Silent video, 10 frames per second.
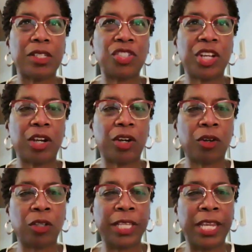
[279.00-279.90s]
share
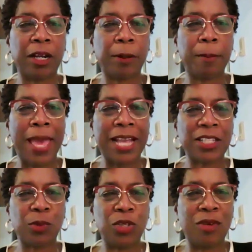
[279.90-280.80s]
earlier,
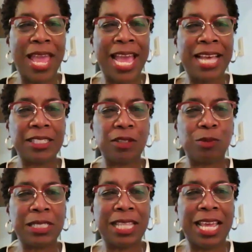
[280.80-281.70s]
Max, when you asked,
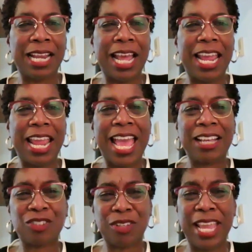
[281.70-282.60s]
was that I
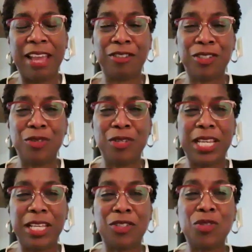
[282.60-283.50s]
actually have 2
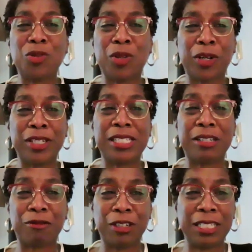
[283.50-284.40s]
kids who learn
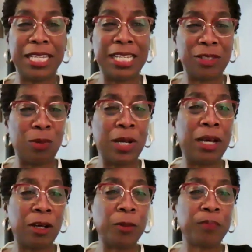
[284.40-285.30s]
differently as
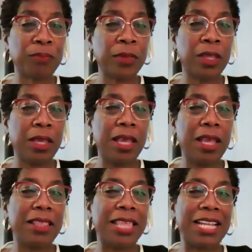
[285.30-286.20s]
well.
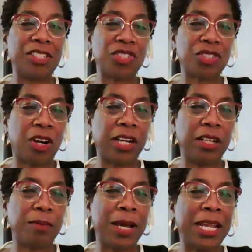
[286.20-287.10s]
That
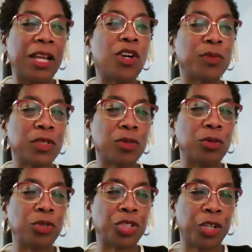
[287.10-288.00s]
started my
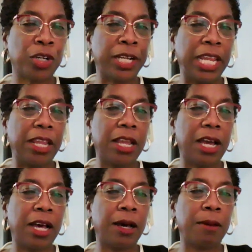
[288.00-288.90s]
homeschool journey.
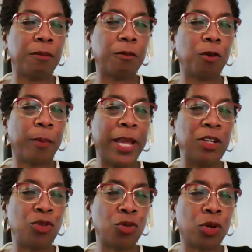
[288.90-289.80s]
For
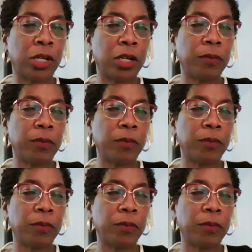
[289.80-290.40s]
my daughter,